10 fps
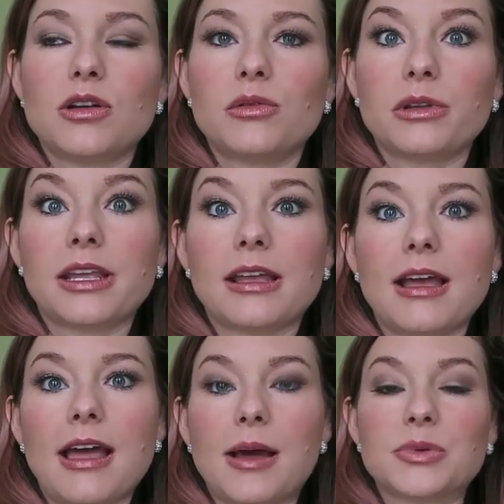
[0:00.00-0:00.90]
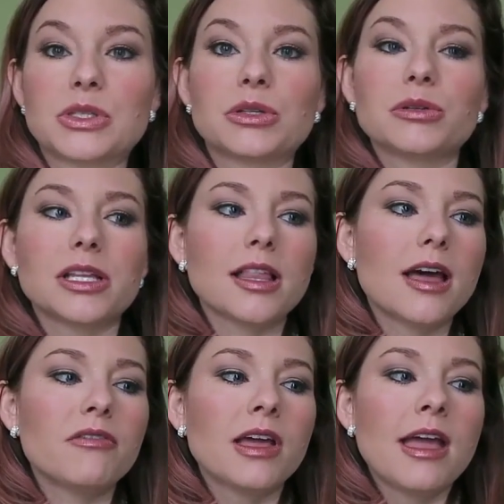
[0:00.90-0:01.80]
don't like absolutely
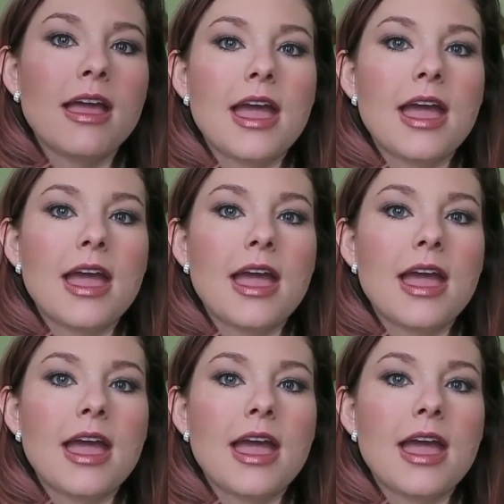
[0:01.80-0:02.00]
love.